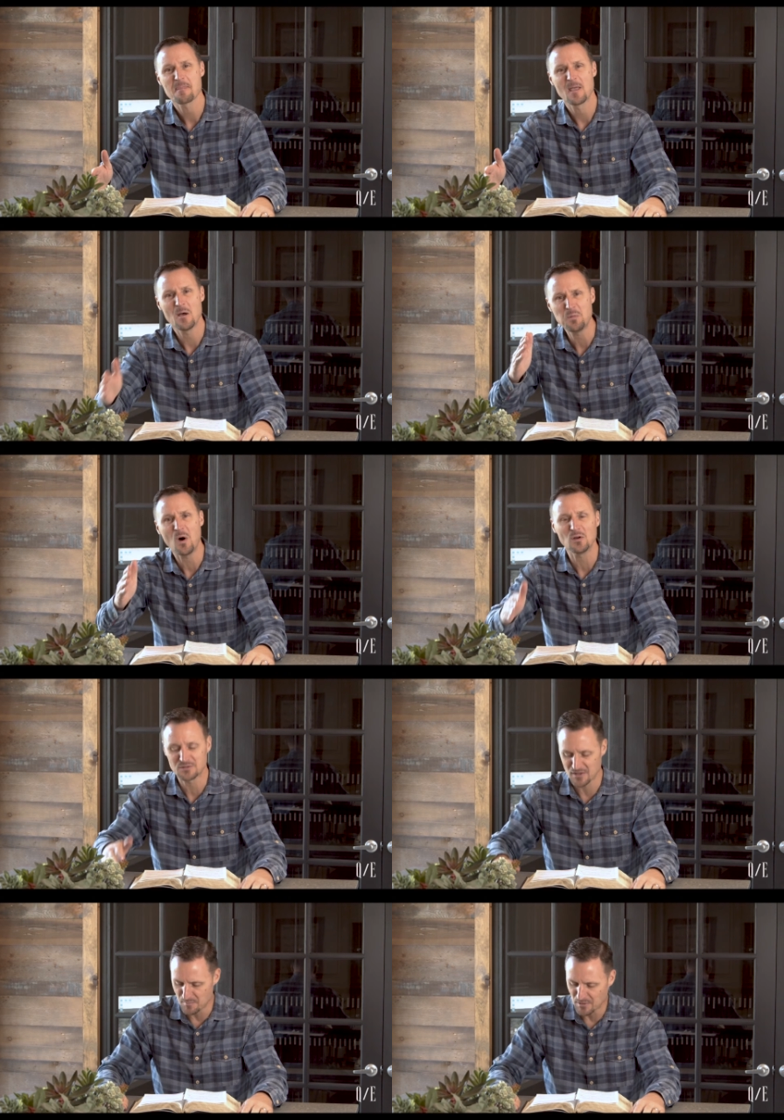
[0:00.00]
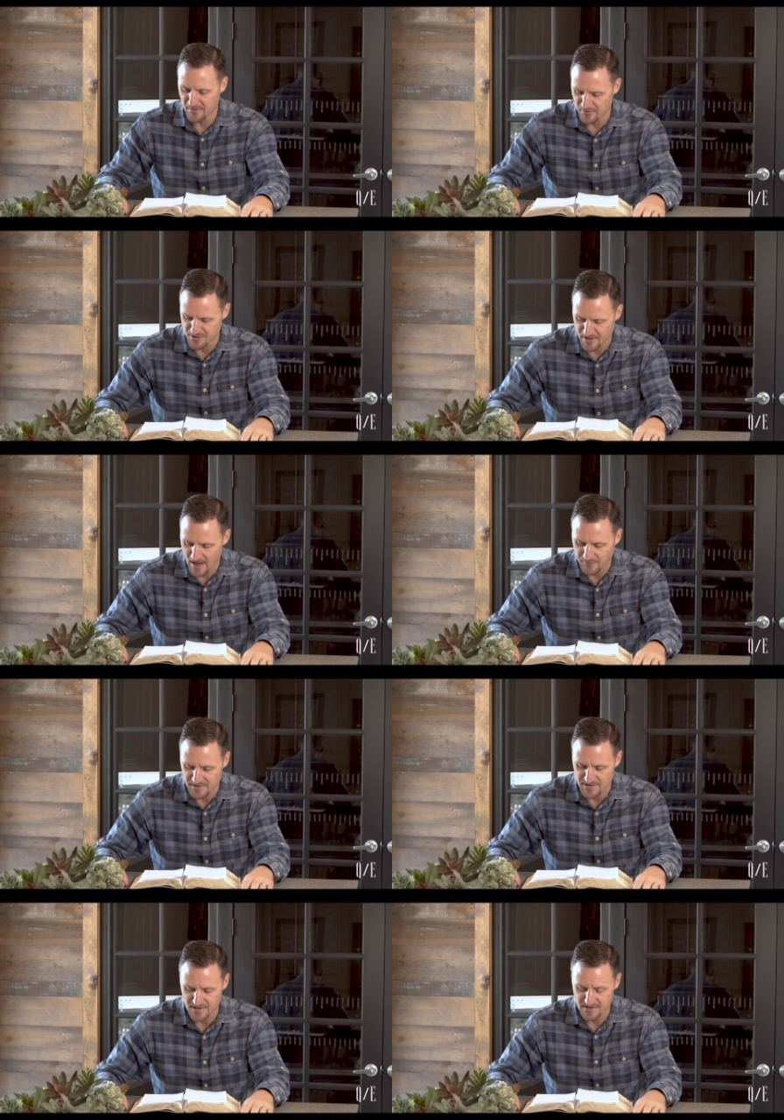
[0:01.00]
Paul to the believers in
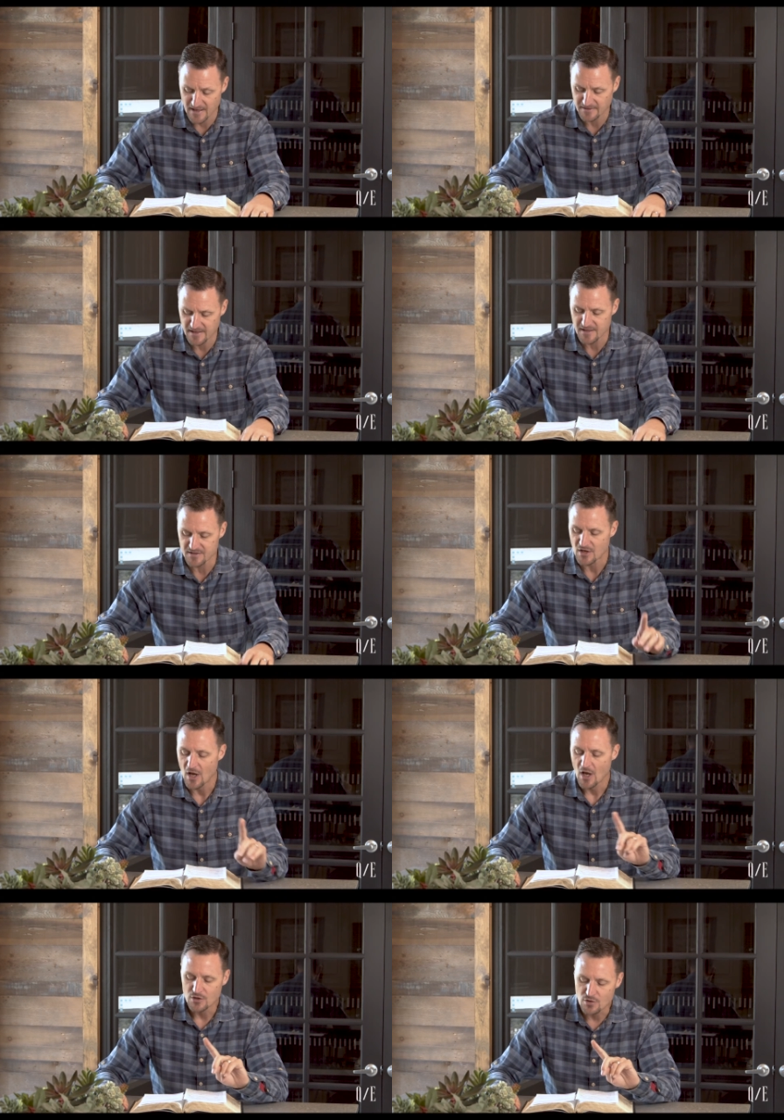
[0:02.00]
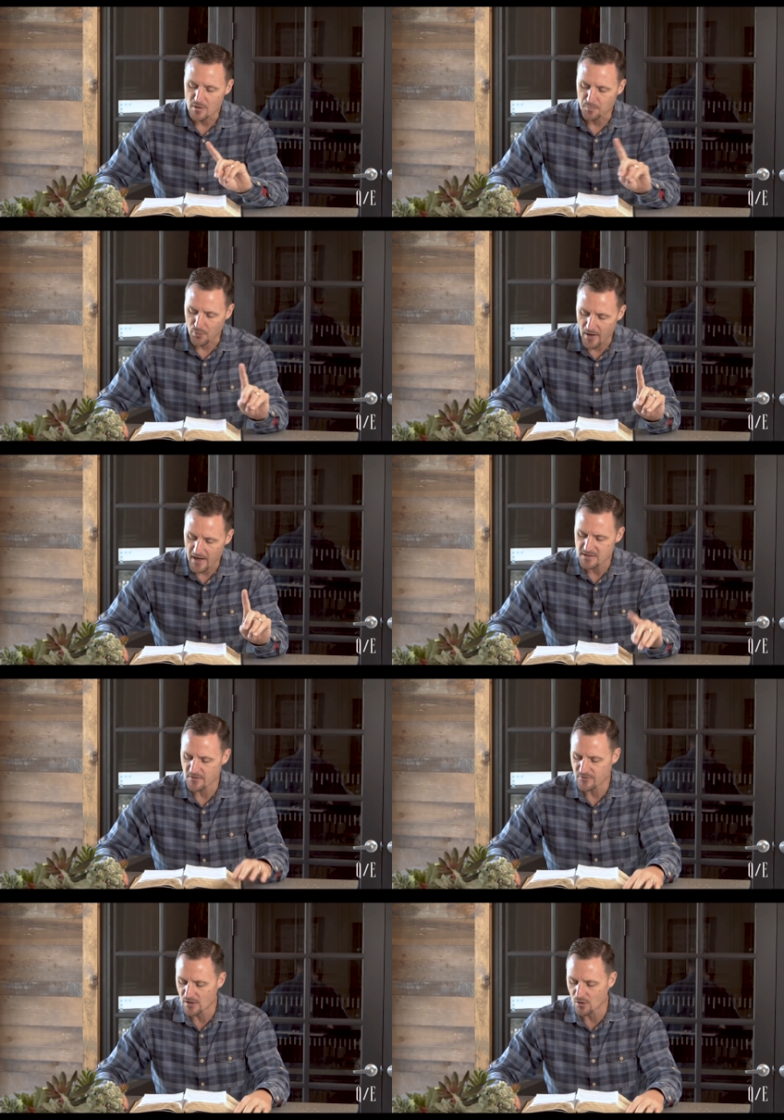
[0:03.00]
Ephesus said this, "To the praise
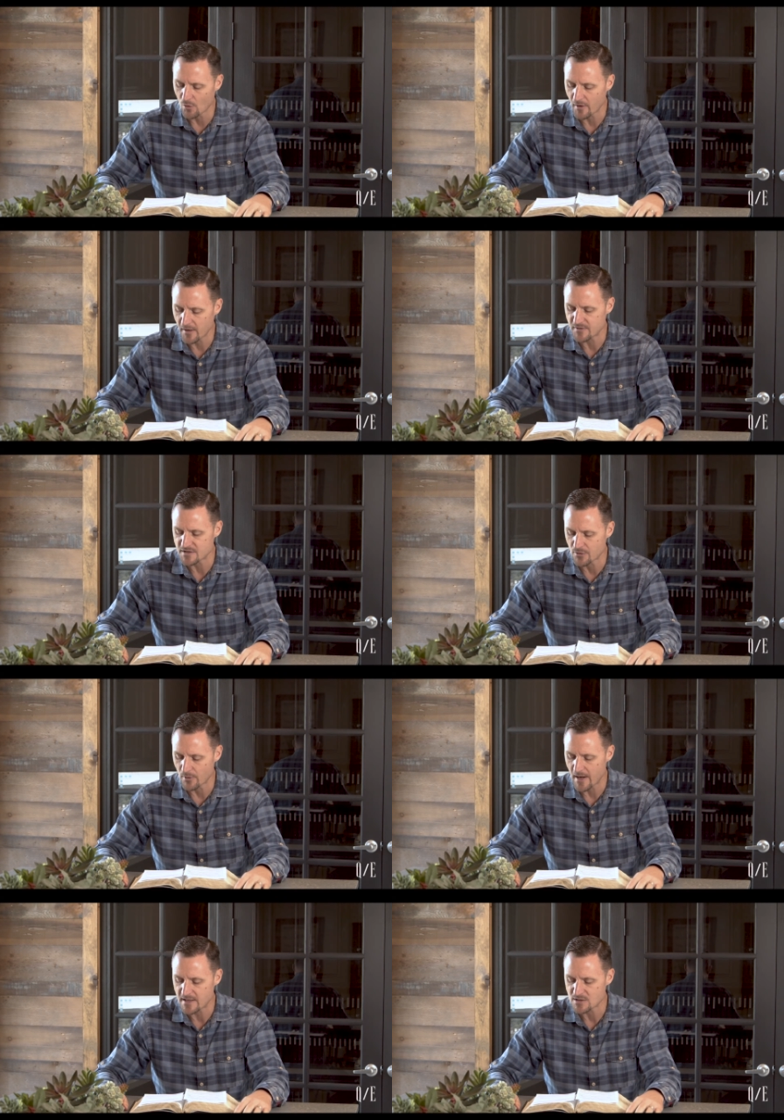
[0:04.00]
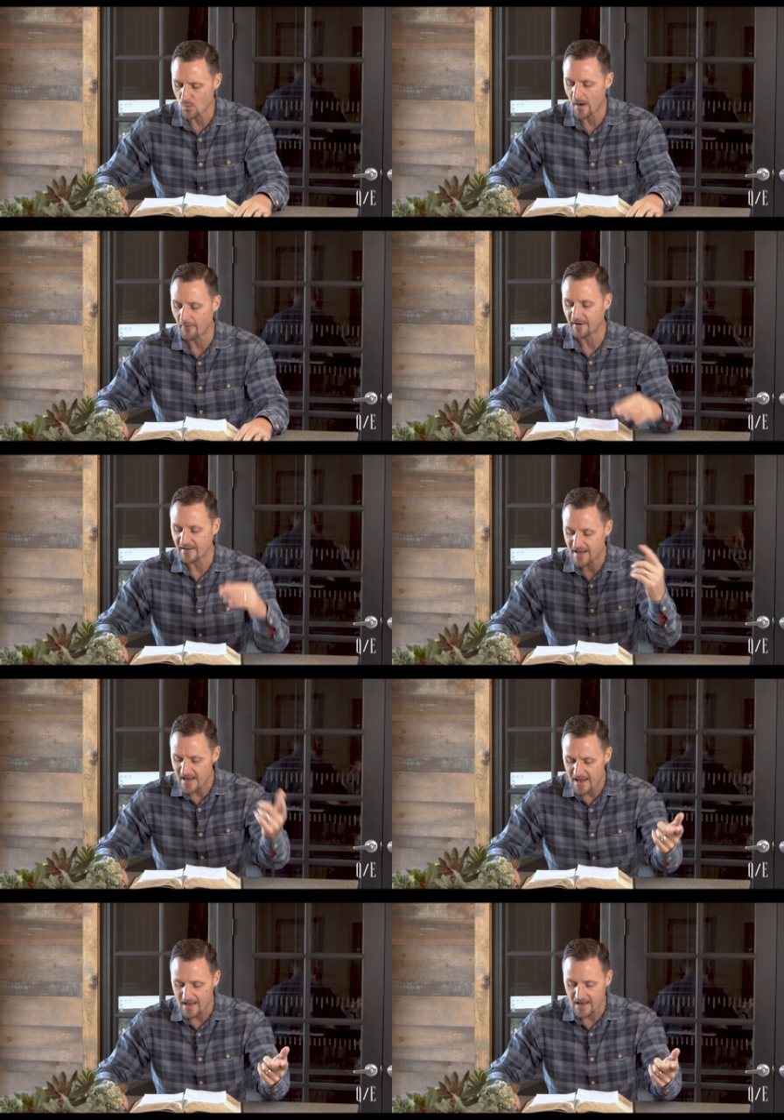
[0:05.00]
of the glory of his grace, wherein
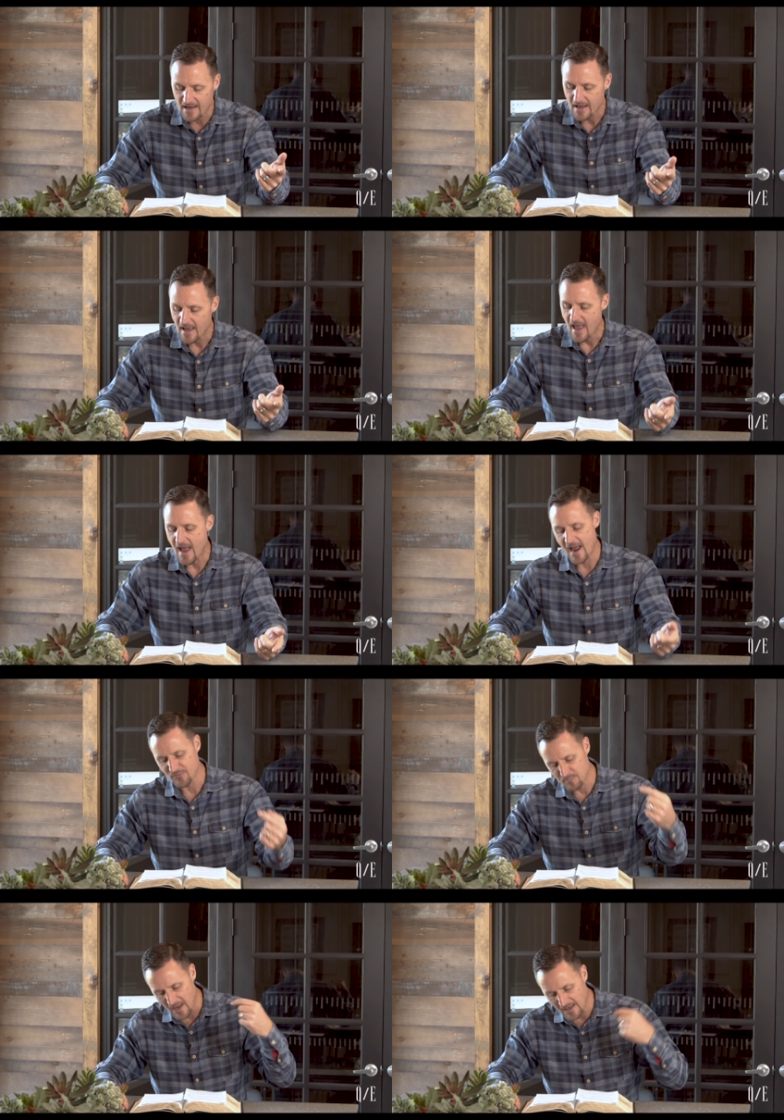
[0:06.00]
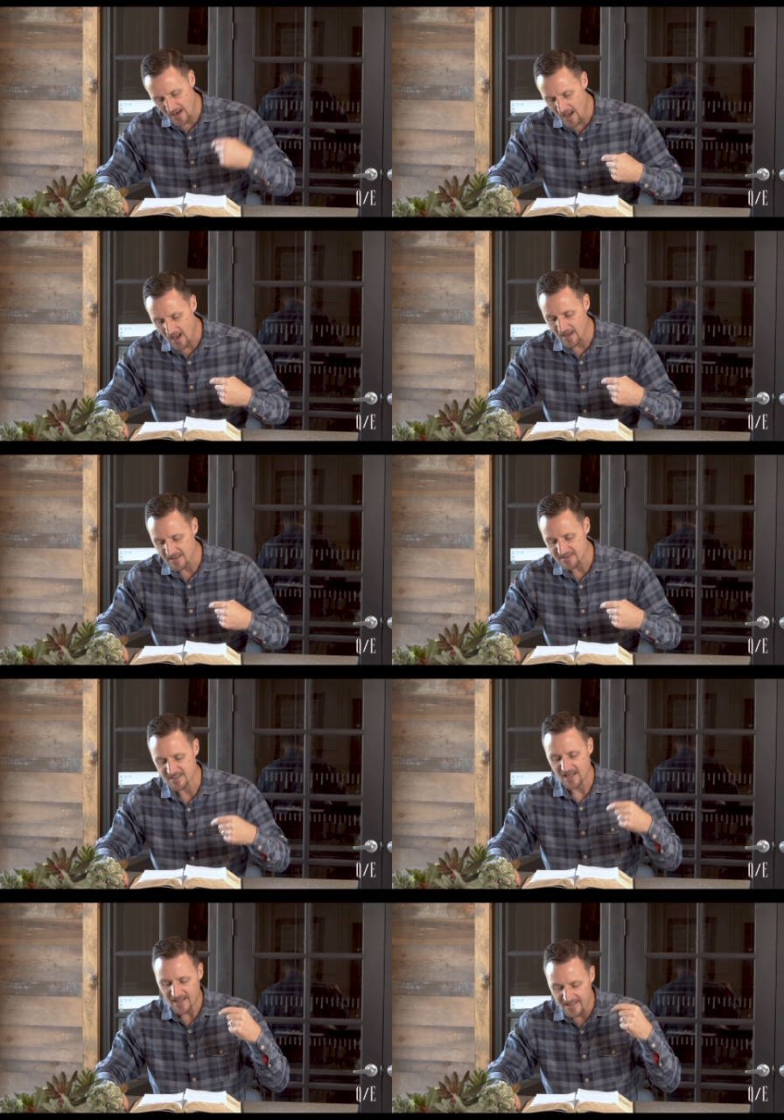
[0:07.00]
he hath made us
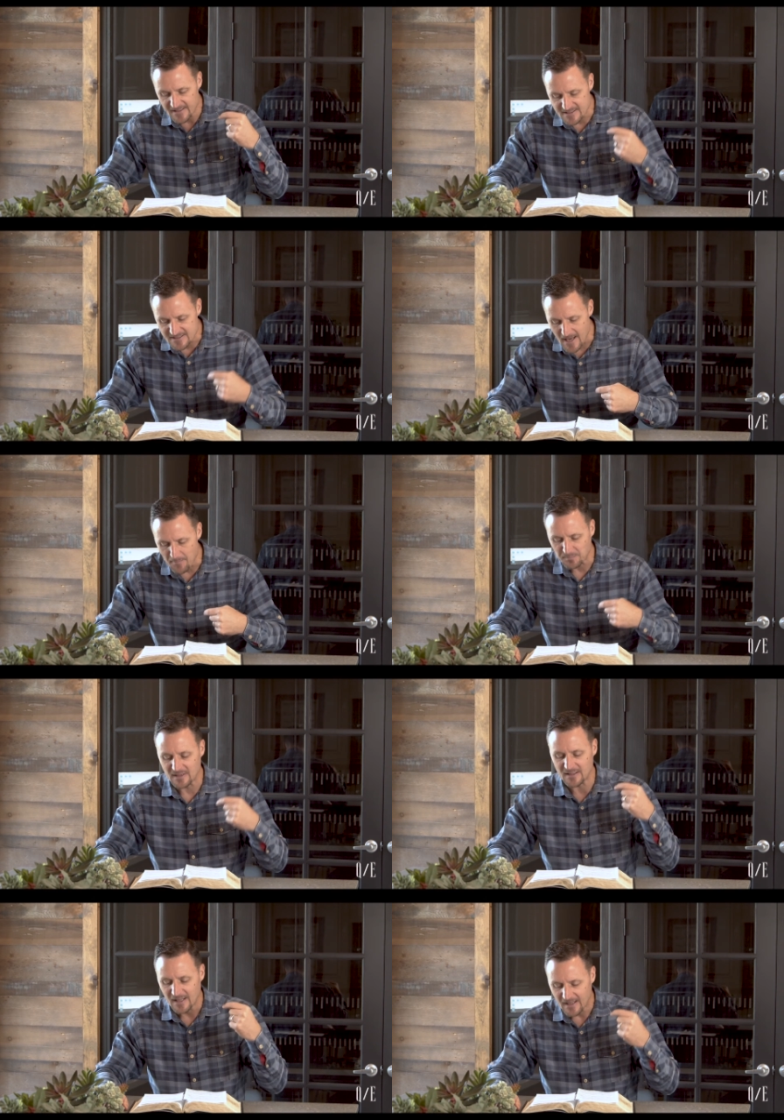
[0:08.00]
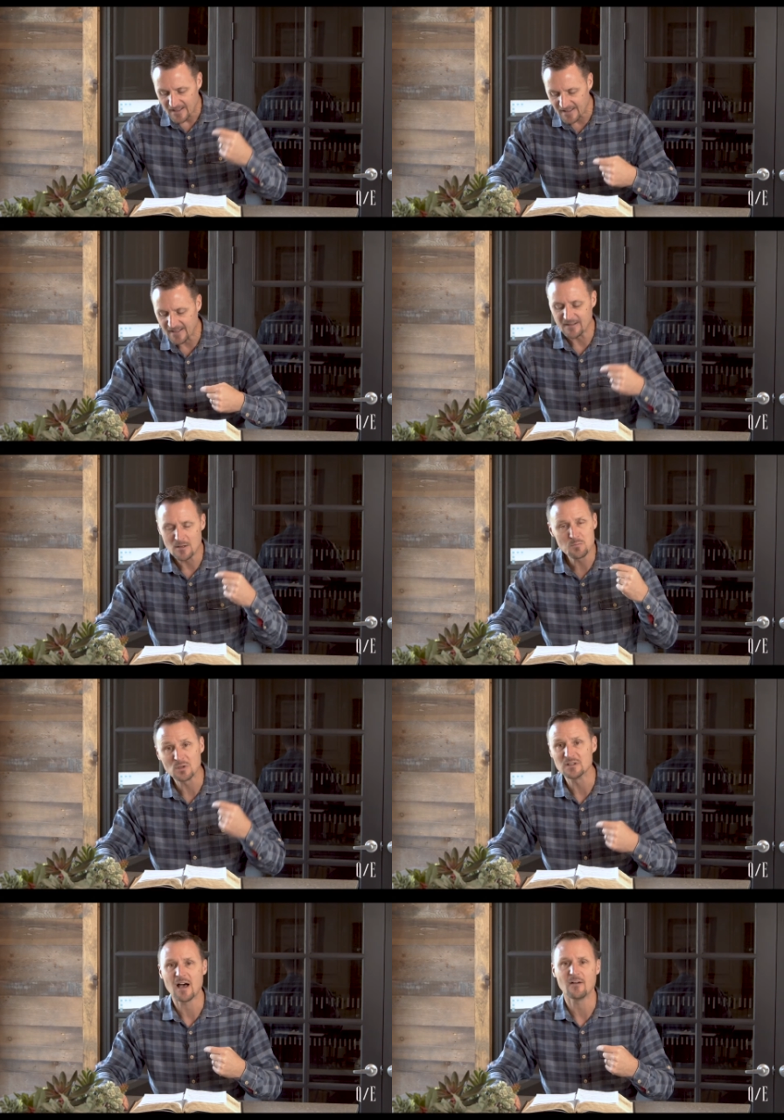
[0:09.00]
accepted in the
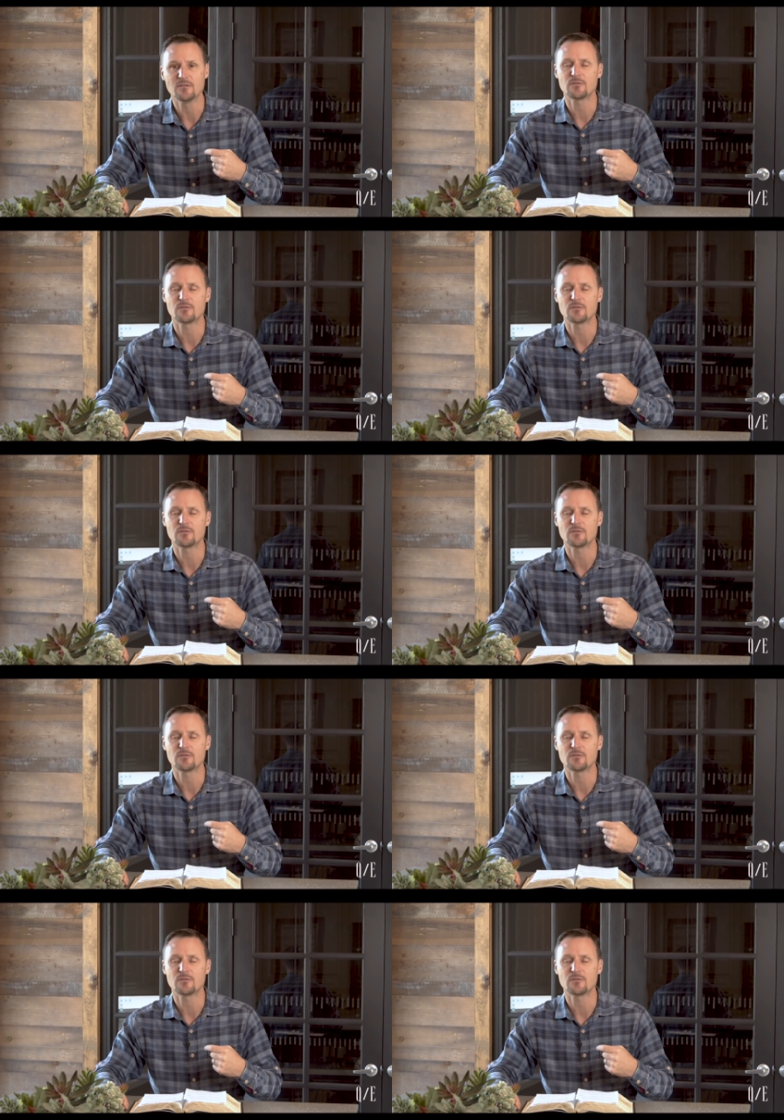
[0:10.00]
beloved."